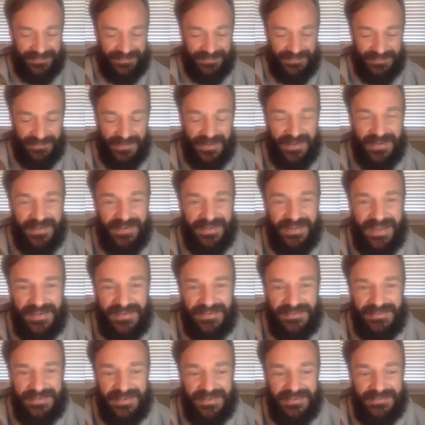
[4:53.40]
training kind
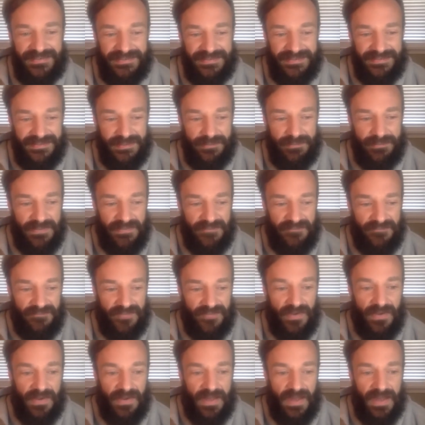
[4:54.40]
of takes some of the
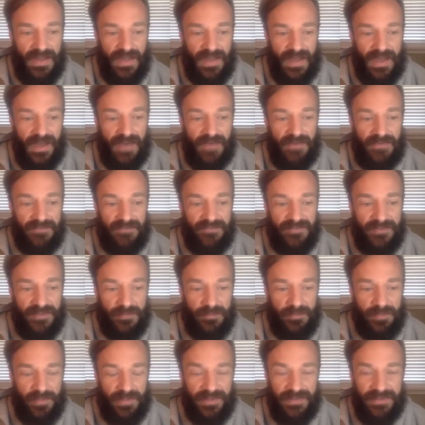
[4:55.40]
fun out of
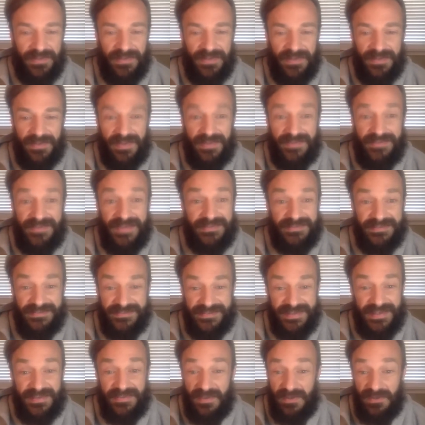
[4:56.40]
it, but that's not to
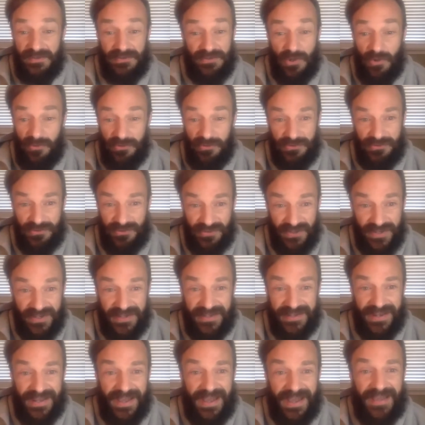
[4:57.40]
say they don't
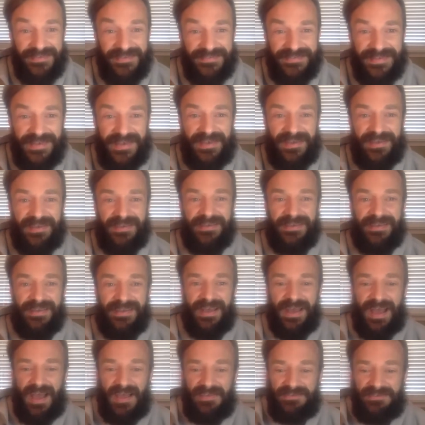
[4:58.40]
train. I saw
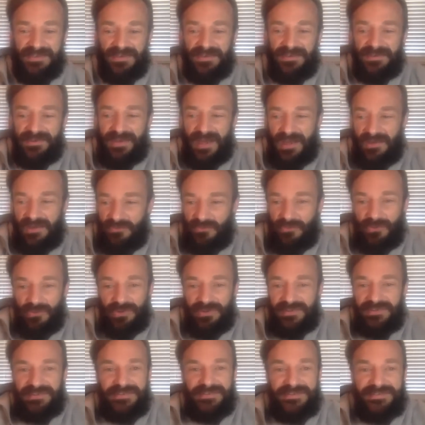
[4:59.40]
I saw you guys
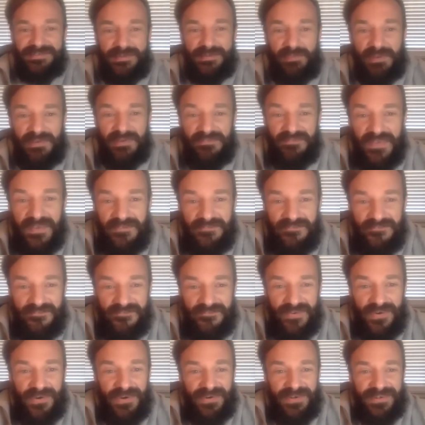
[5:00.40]
working some
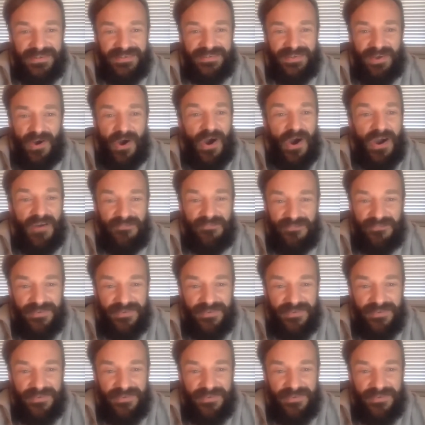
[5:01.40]
inverted off